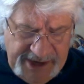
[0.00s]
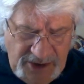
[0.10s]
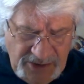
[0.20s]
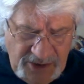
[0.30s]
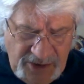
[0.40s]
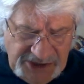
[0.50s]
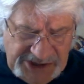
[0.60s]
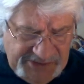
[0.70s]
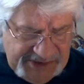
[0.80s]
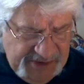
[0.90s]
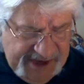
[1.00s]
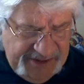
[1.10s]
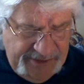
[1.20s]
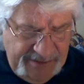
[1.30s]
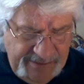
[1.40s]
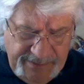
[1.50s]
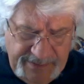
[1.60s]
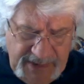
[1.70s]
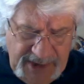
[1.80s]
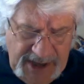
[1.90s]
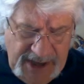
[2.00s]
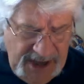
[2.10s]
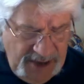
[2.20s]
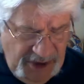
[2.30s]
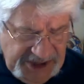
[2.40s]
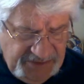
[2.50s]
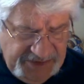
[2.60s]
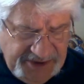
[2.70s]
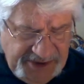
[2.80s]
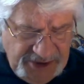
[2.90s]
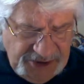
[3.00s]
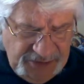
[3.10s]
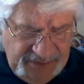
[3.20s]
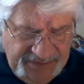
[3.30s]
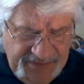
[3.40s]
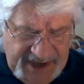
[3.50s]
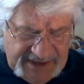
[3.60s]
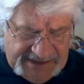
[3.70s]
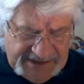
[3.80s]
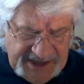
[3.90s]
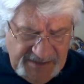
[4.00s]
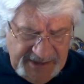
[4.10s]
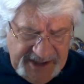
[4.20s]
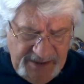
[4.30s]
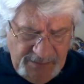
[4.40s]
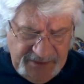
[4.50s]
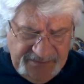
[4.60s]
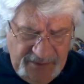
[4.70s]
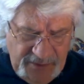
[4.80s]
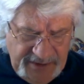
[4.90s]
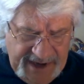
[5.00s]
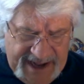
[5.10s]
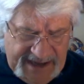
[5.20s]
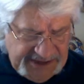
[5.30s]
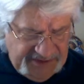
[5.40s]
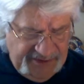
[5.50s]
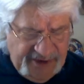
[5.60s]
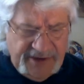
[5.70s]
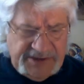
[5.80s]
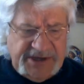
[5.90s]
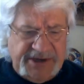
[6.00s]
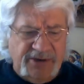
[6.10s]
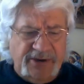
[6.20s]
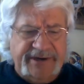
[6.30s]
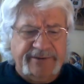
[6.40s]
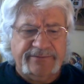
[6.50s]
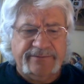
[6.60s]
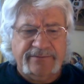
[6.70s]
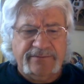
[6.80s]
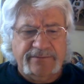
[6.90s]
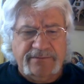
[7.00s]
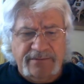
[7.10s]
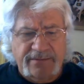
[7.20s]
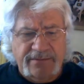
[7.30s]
when she went out, or who she was with. It wasn't with her usual friends, as some of them would phone to ask for her," said Lloyd.